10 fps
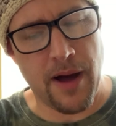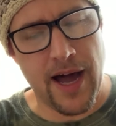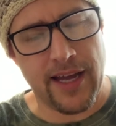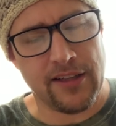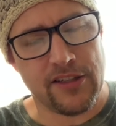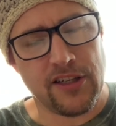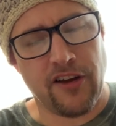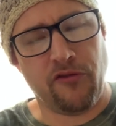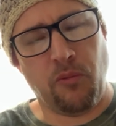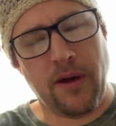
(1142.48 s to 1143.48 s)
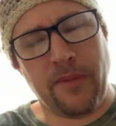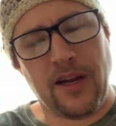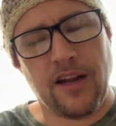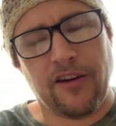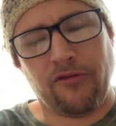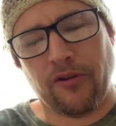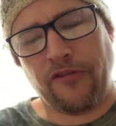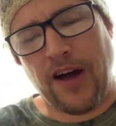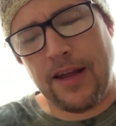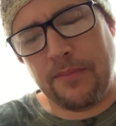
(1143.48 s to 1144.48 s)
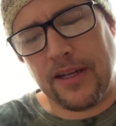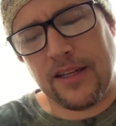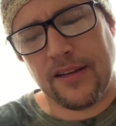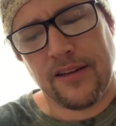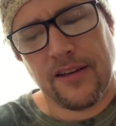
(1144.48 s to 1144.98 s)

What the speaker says: minds of women of refinement.